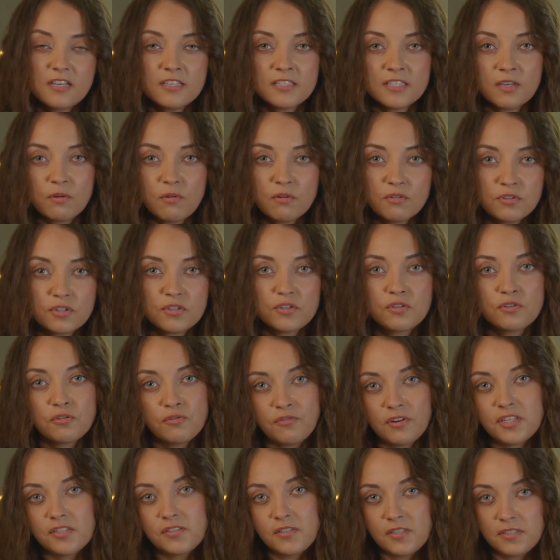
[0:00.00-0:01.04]
arm the
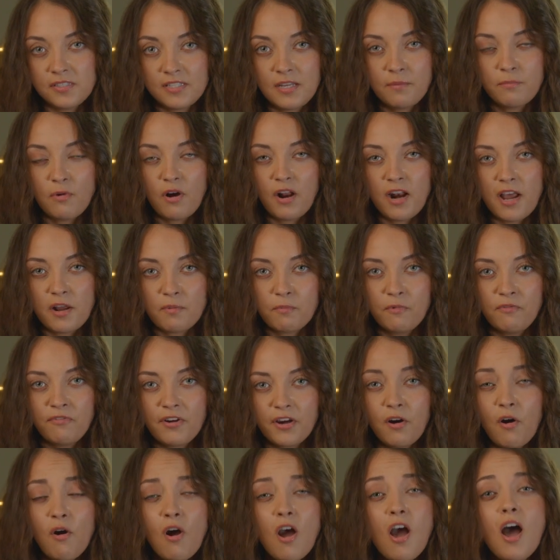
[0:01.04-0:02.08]
alarm system in
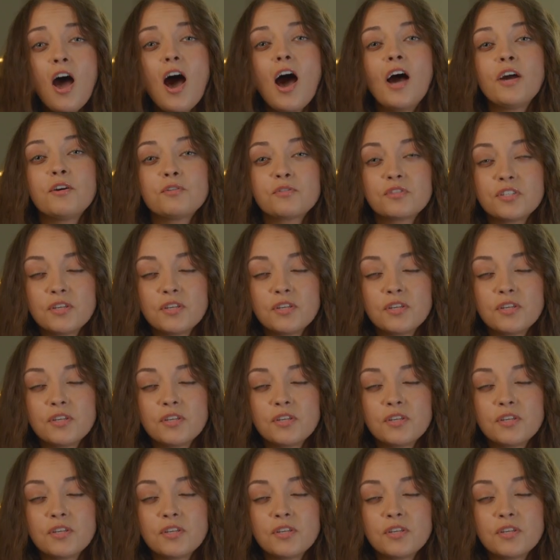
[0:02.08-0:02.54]
third app,